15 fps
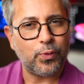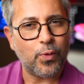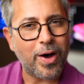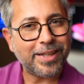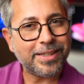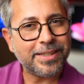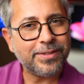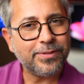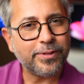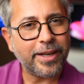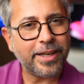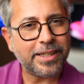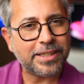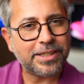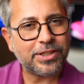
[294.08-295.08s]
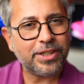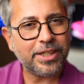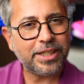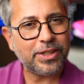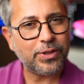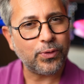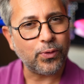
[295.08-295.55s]
one very
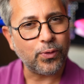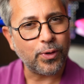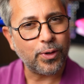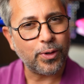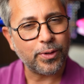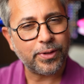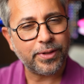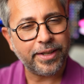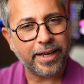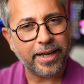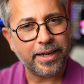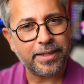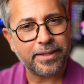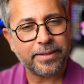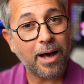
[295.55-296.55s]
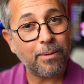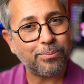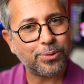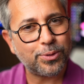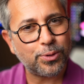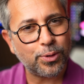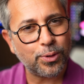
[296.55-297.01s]
tricky word there,
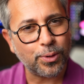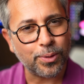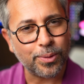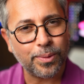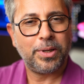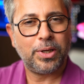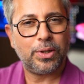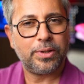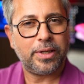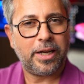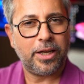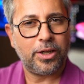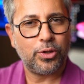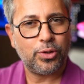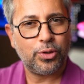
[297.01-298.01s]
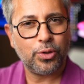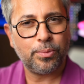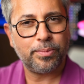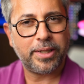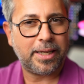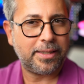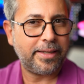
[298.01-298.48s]
up to, because I
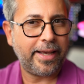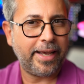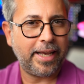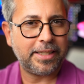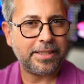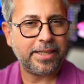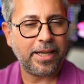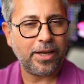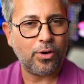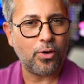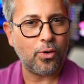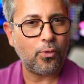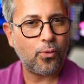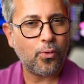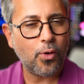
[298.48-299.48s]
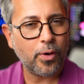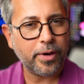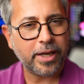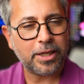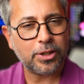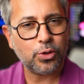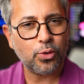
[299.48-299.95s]
assume that 8K or 4K